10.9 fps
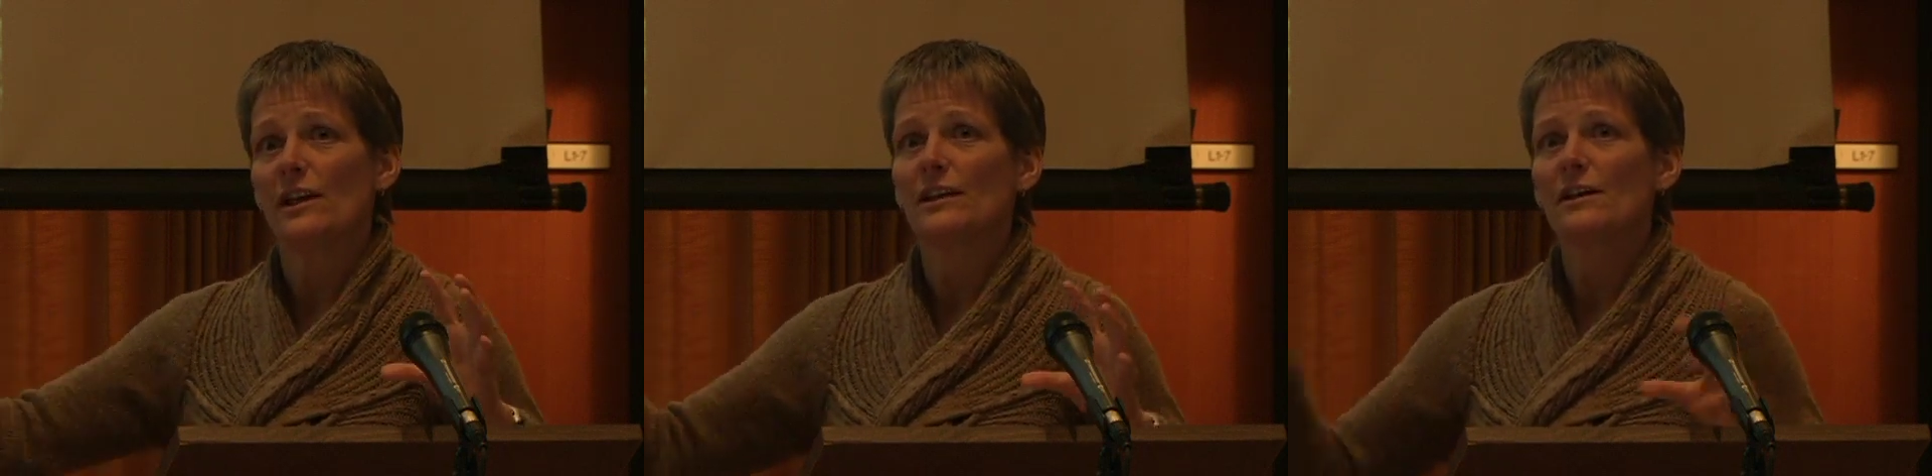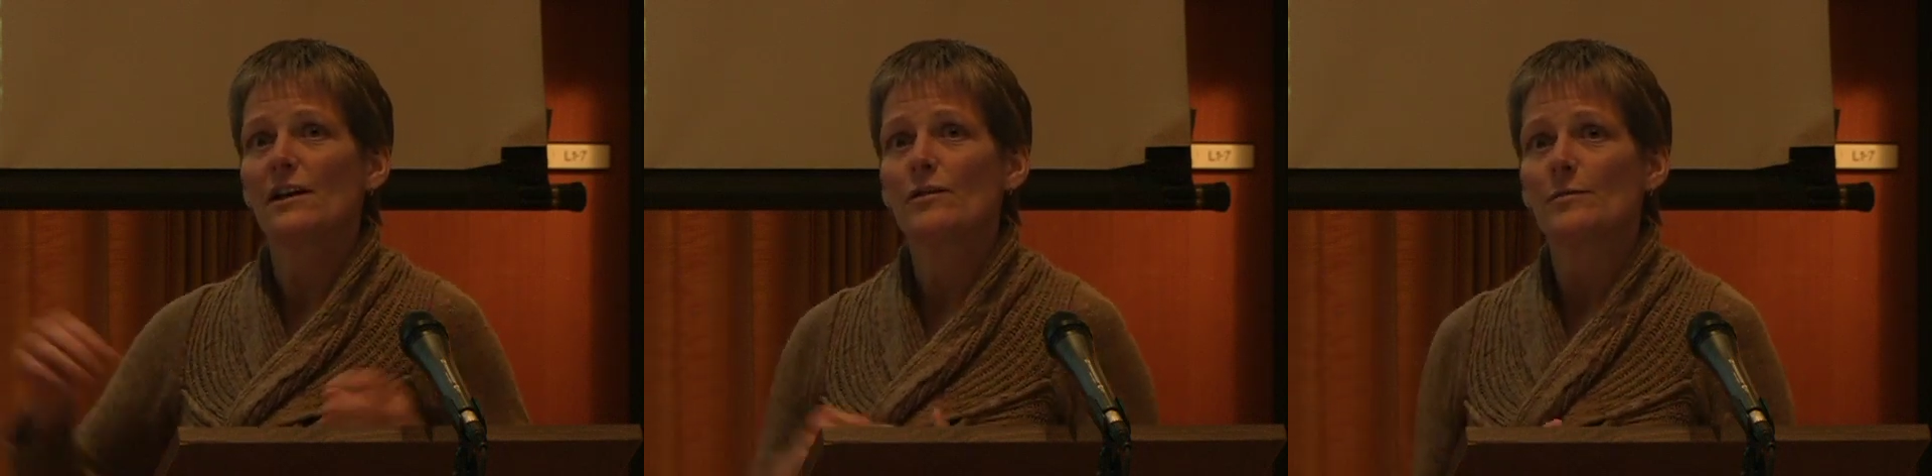
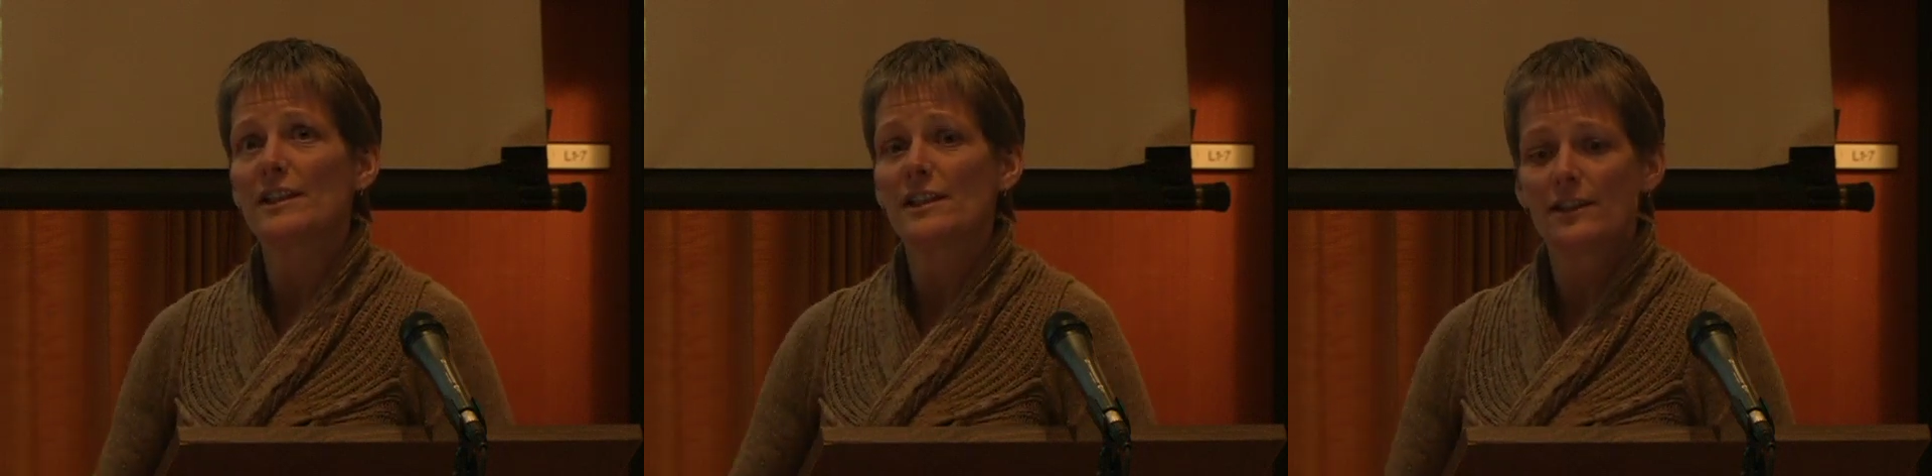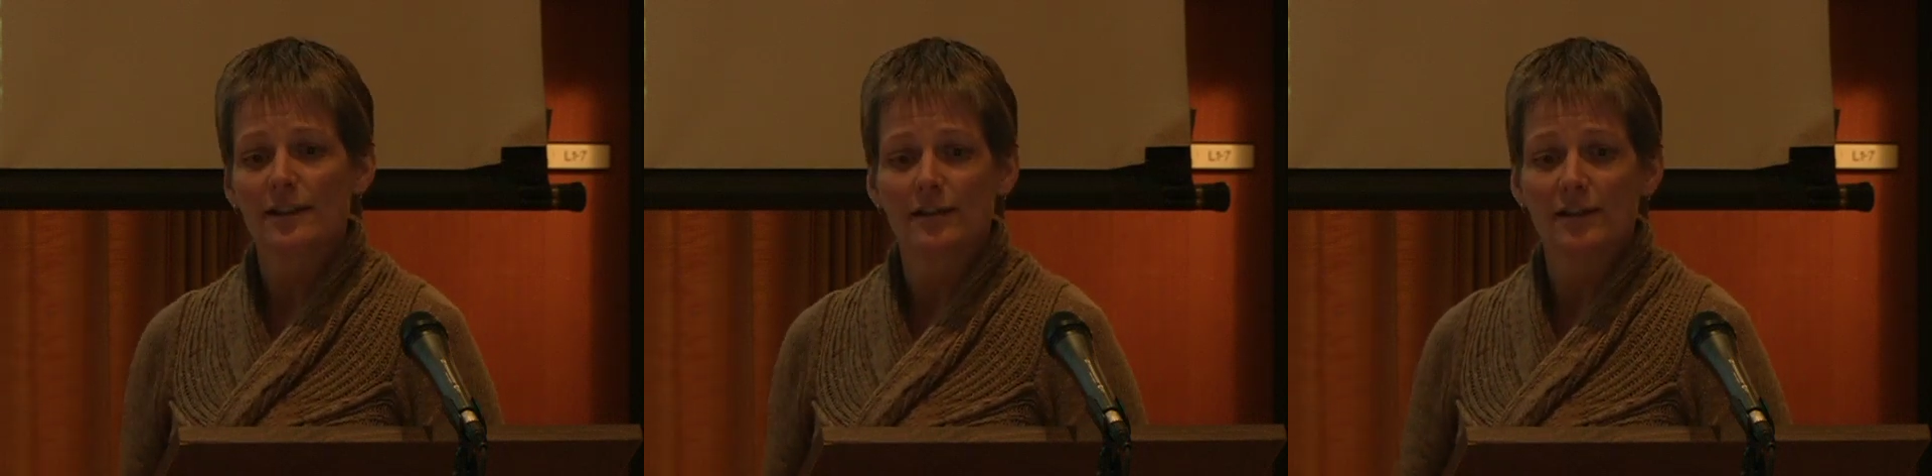and
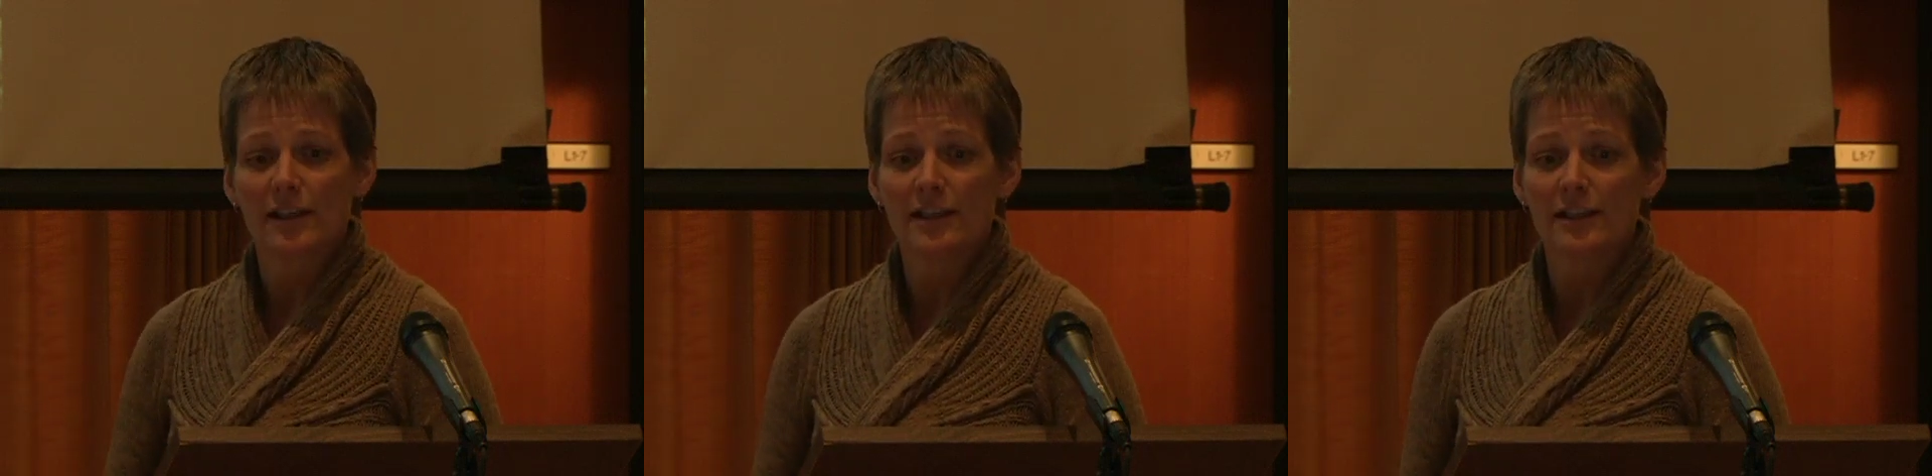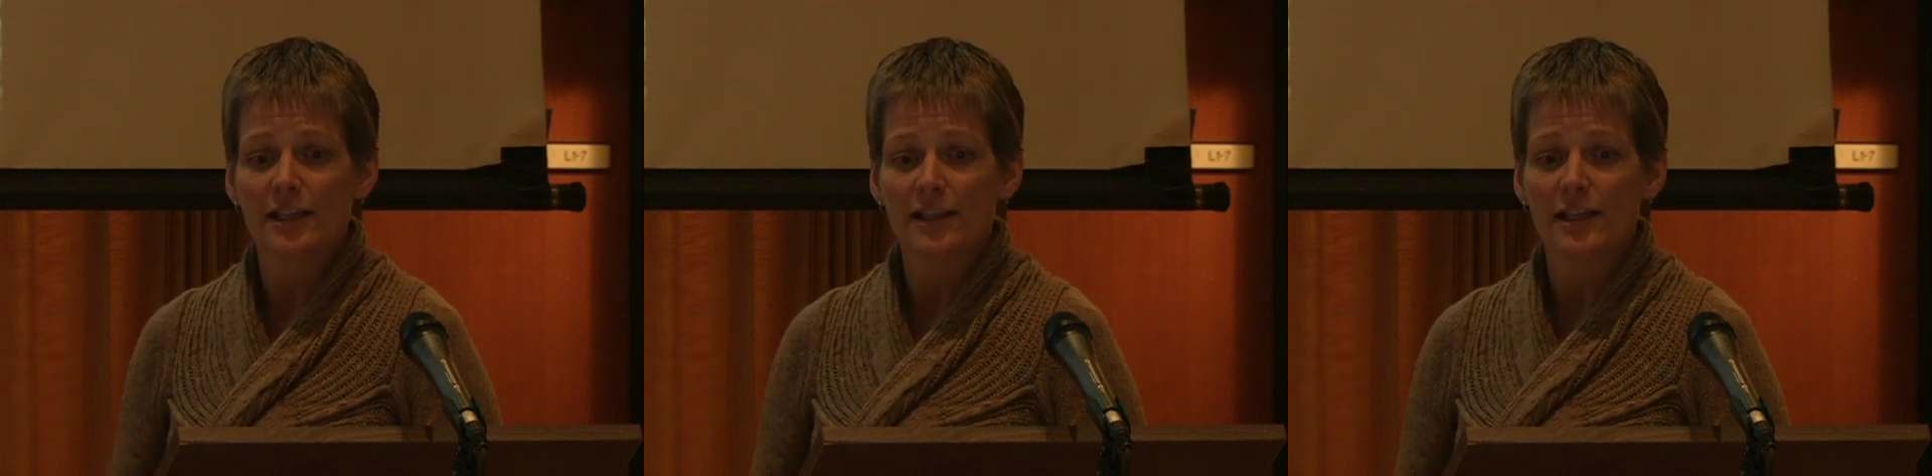governments,
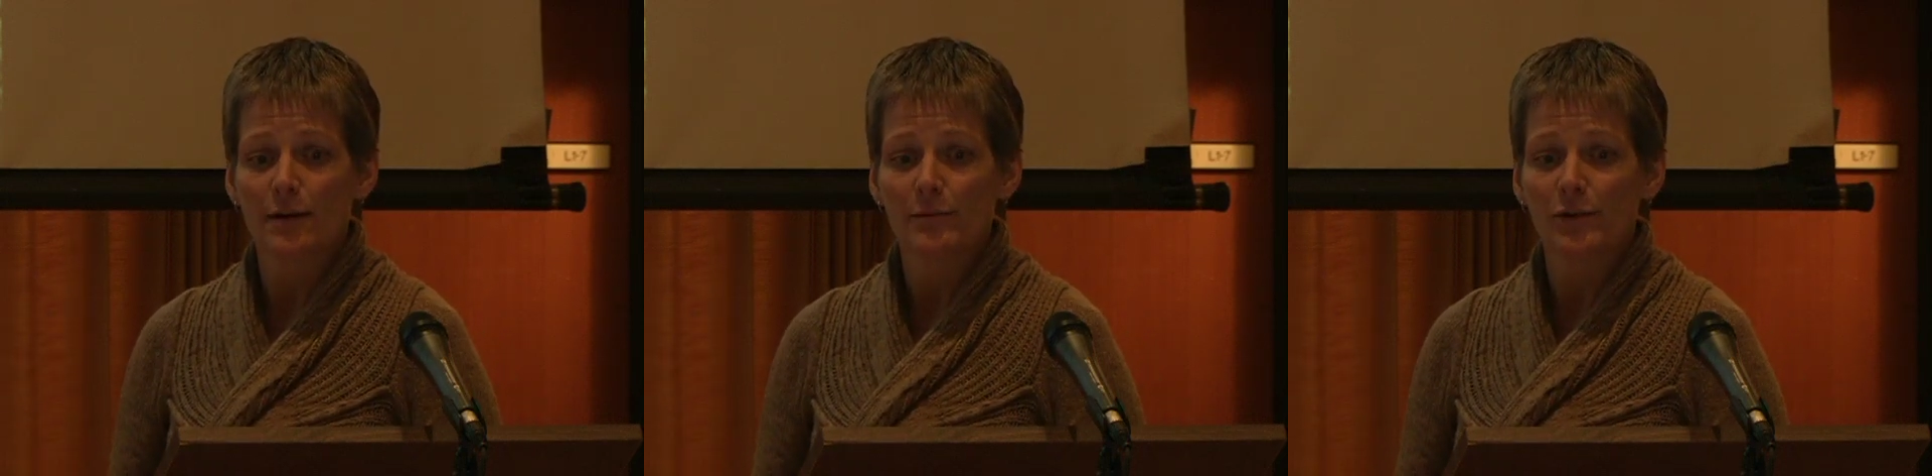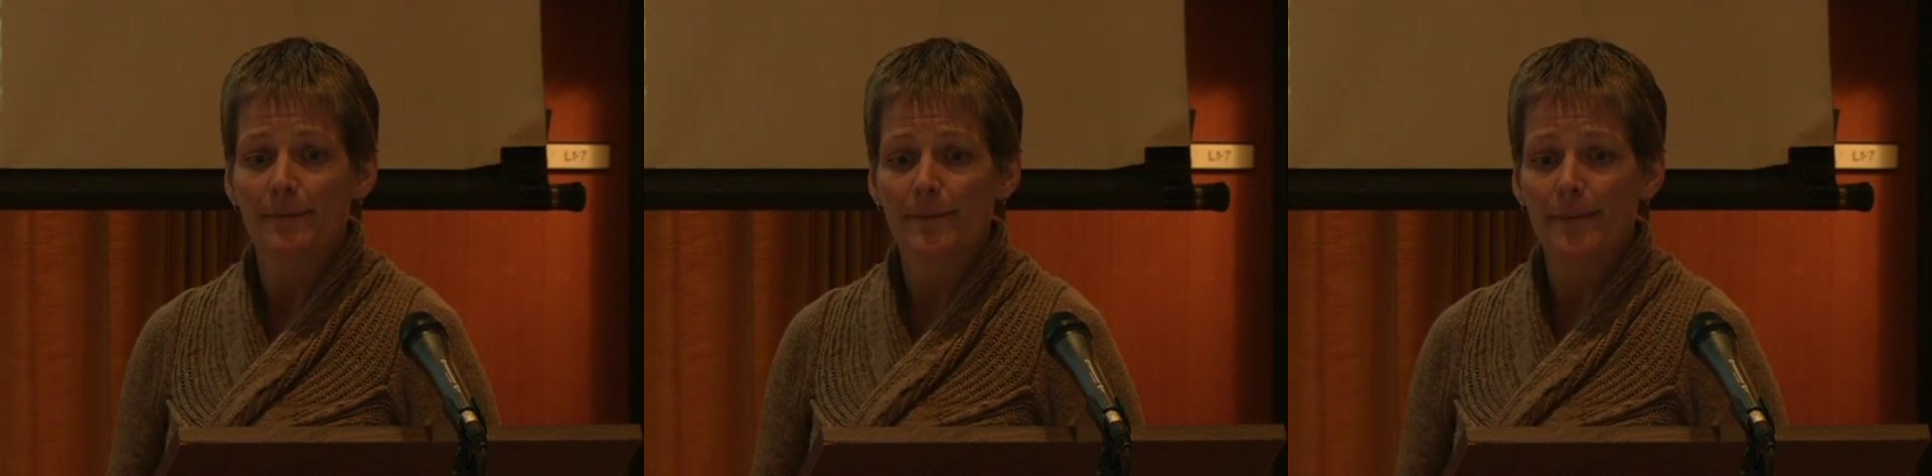as an example.